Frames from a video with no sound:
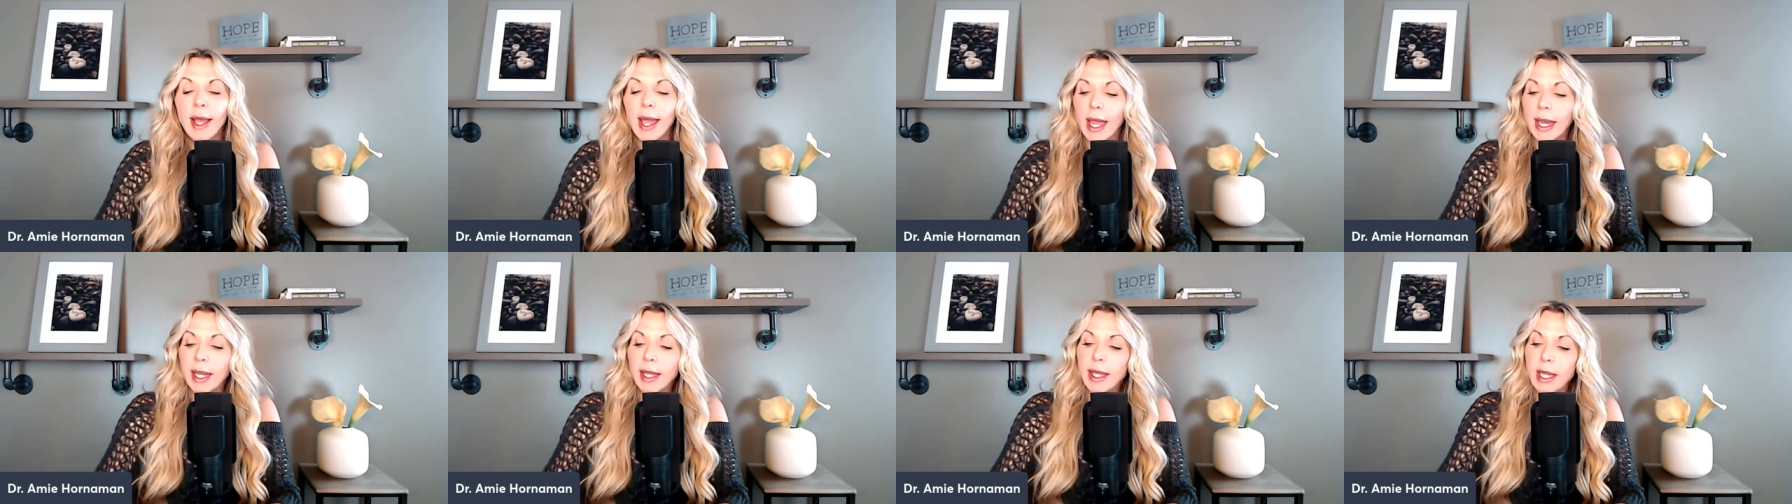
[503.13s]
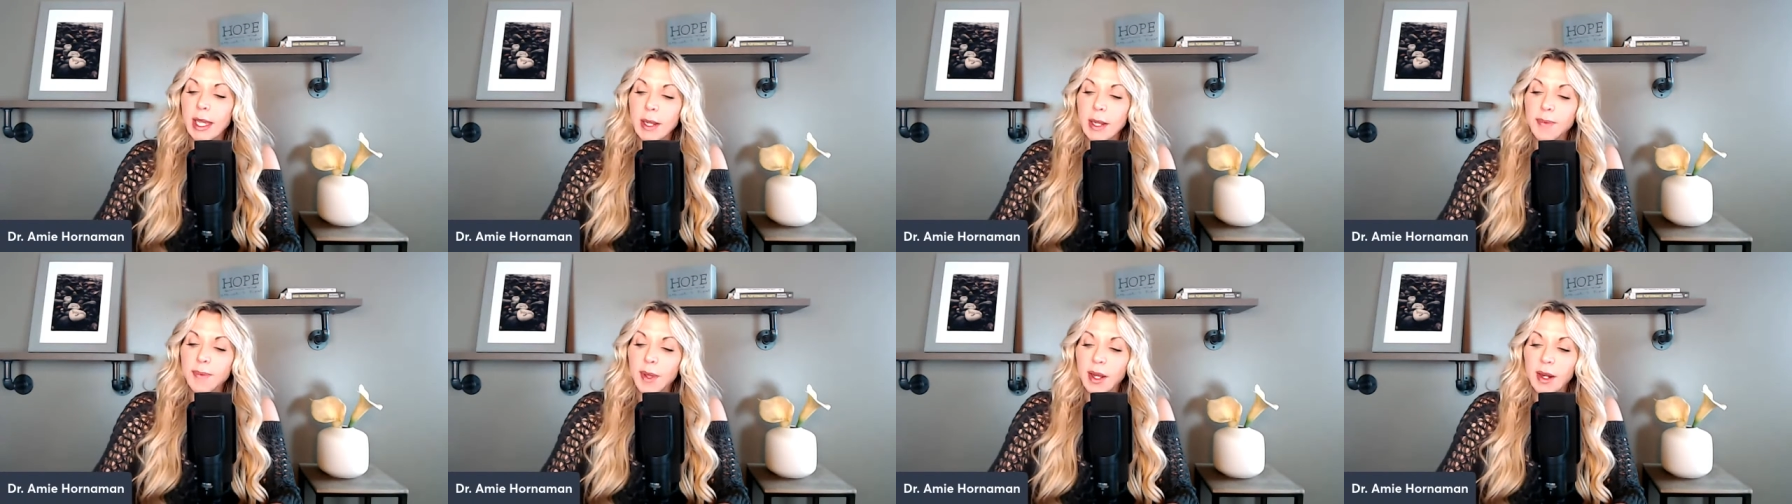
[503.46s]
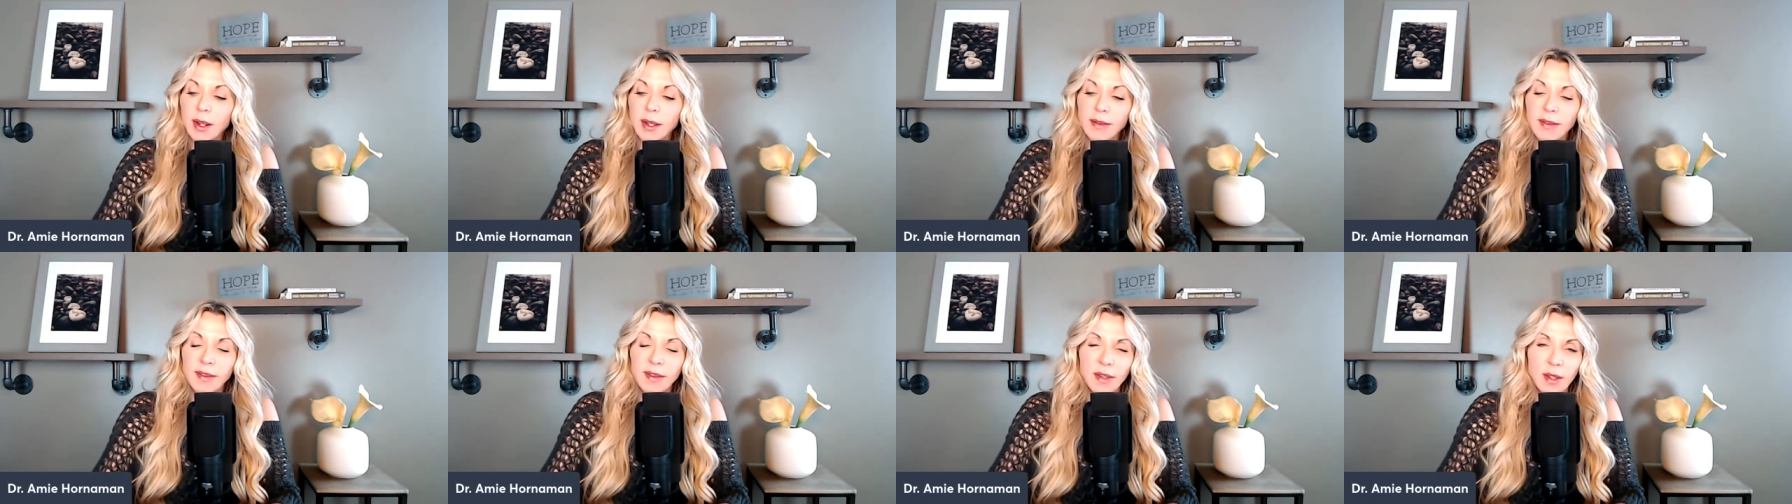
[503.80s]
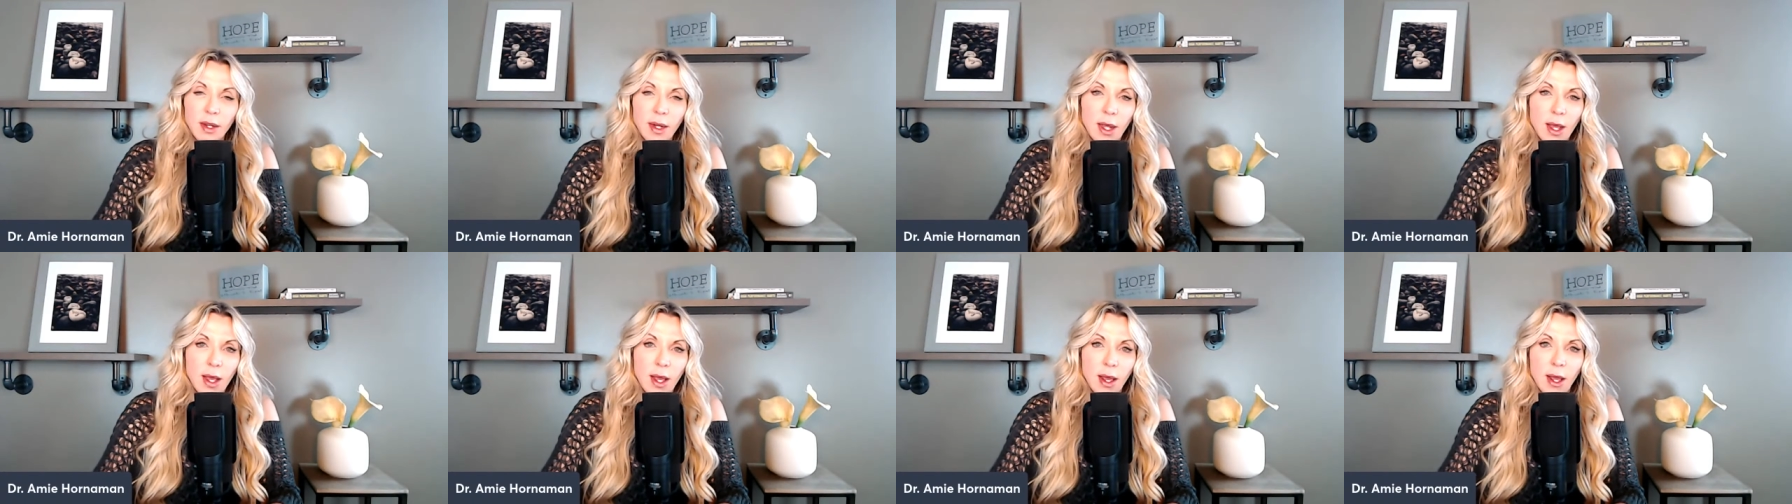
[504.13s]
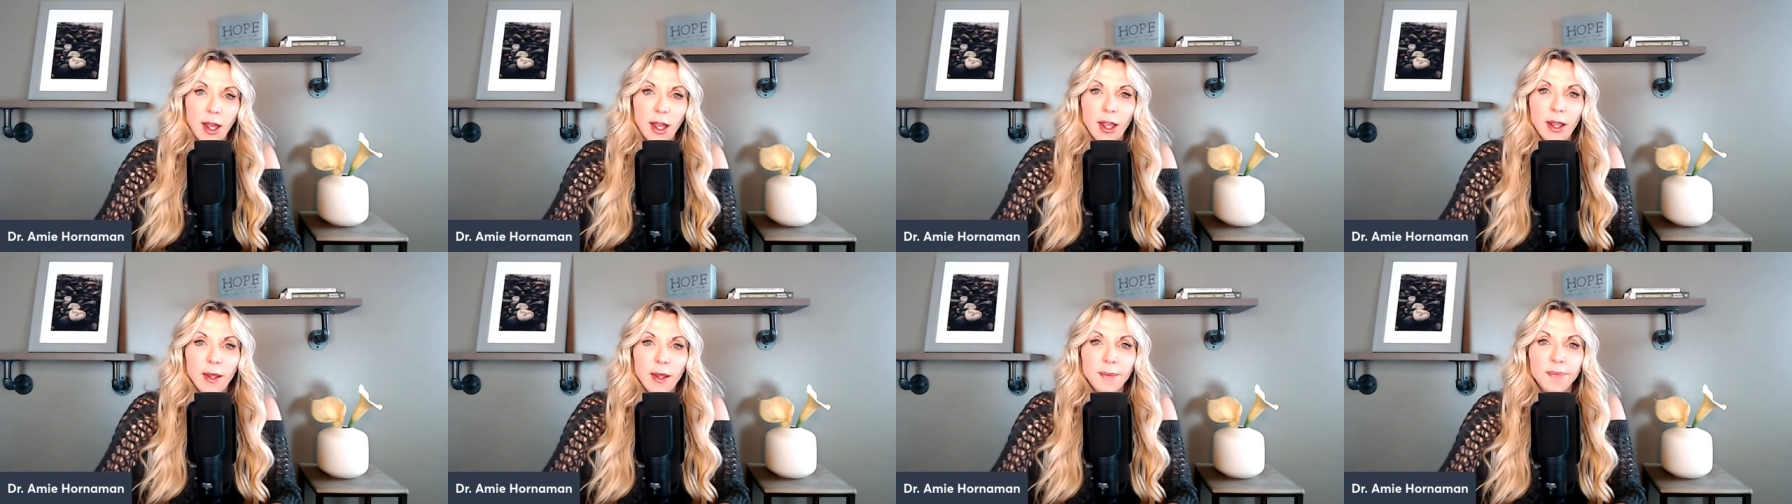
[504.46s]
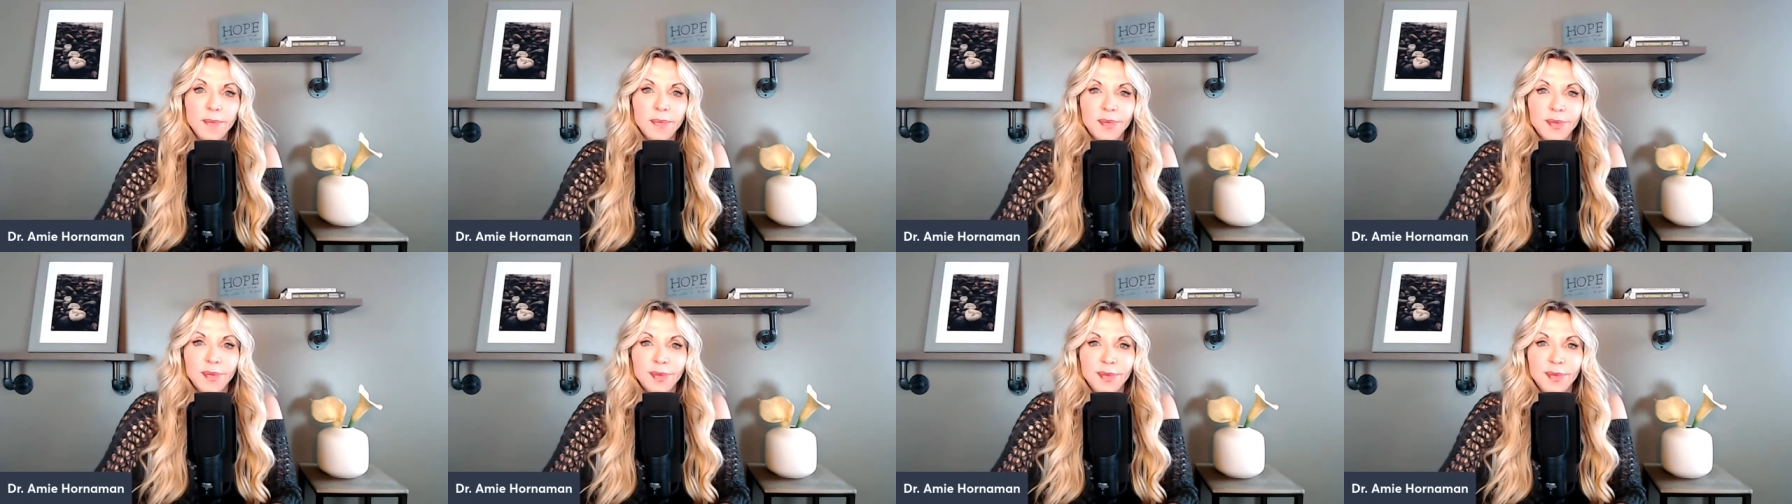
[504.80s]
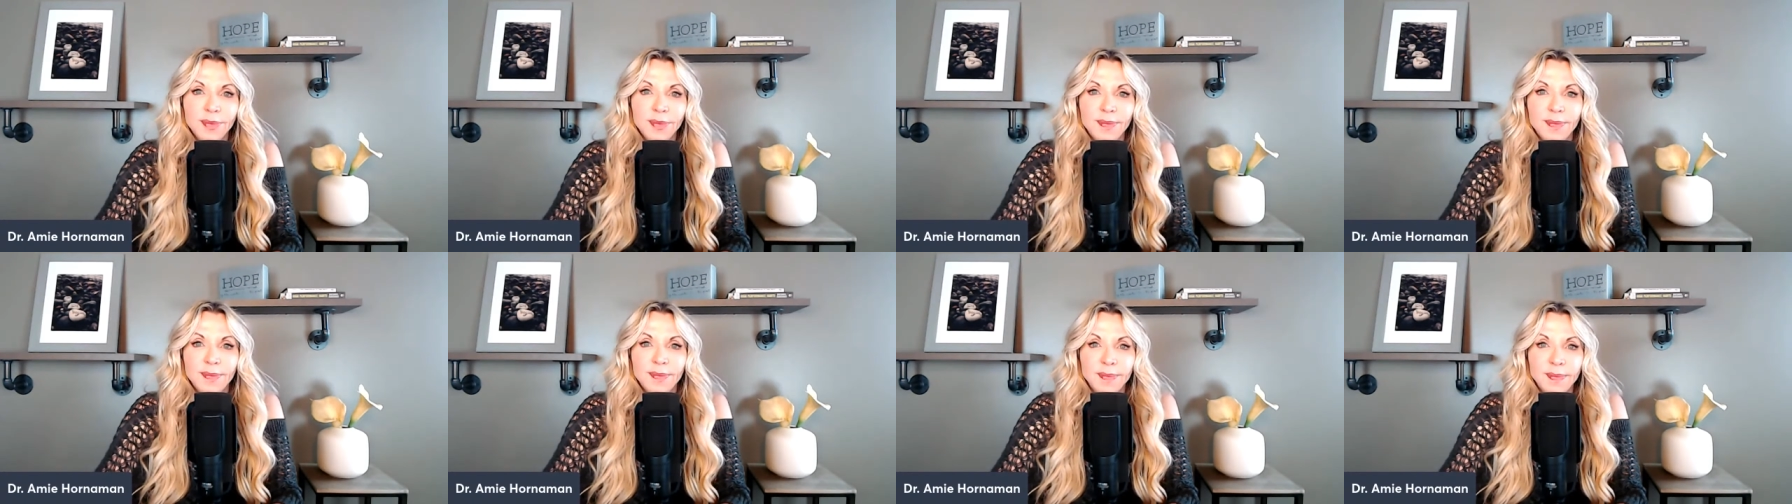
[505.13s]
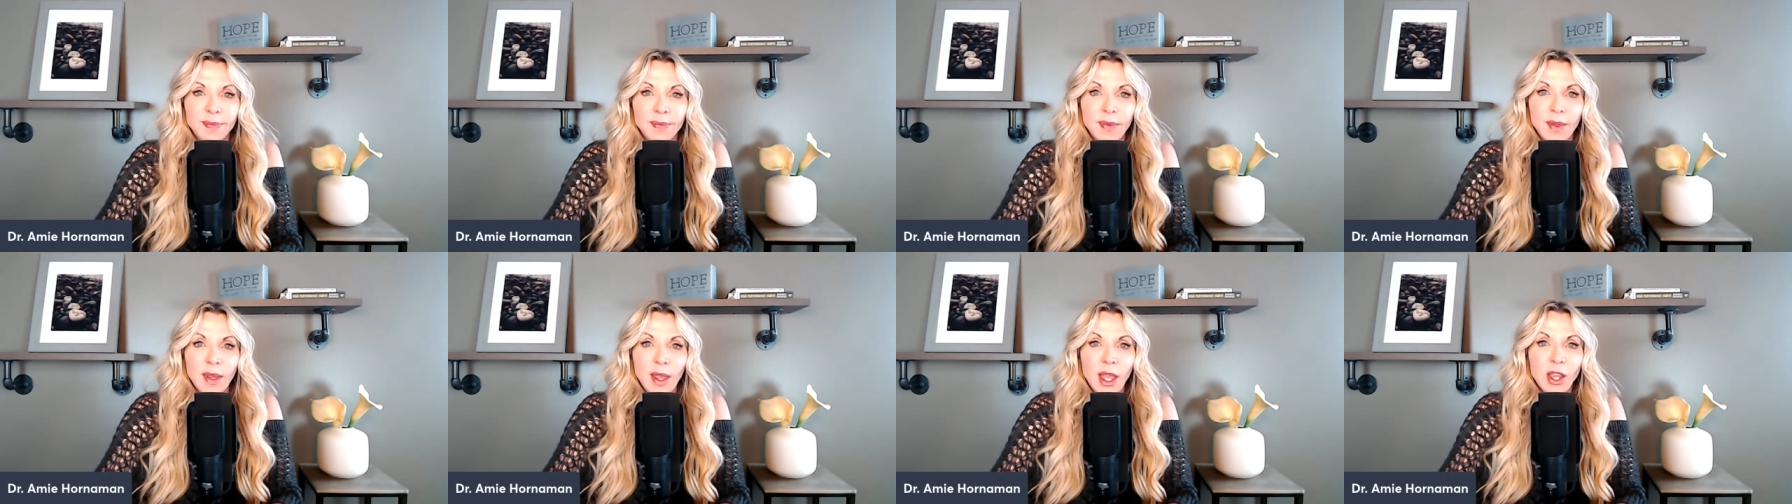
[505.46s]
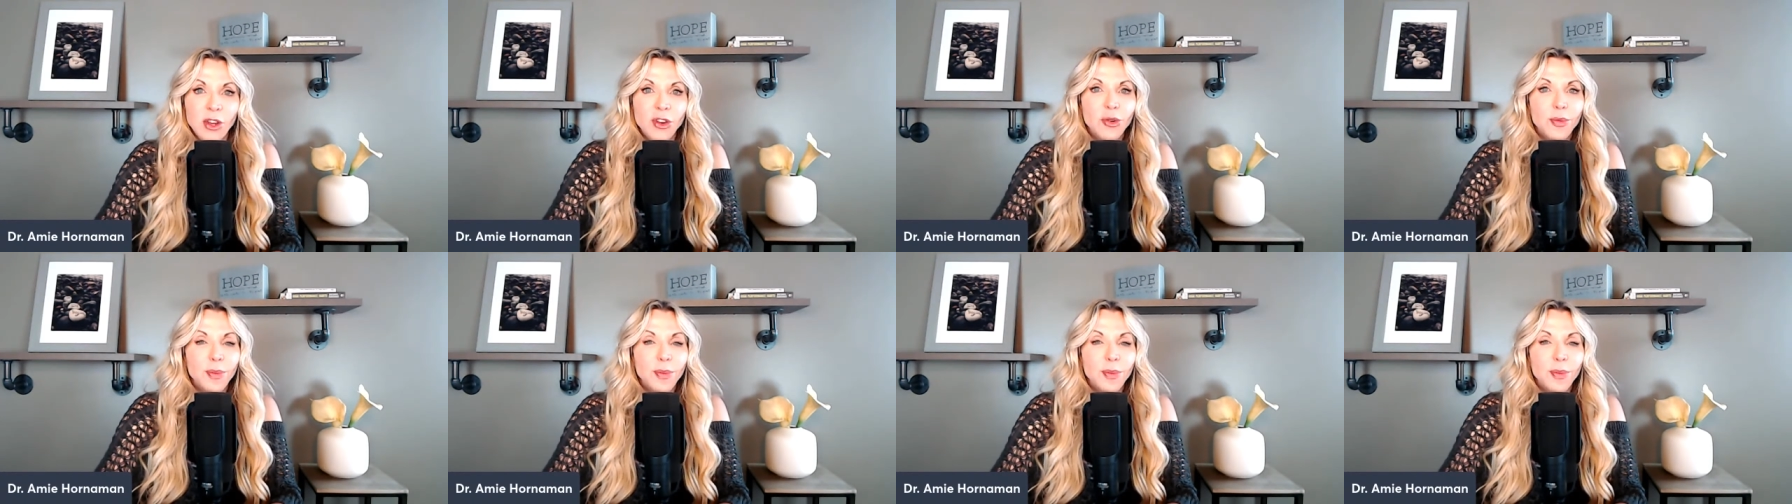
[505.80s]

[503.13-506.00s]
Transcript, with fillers: And keep that insulin high, and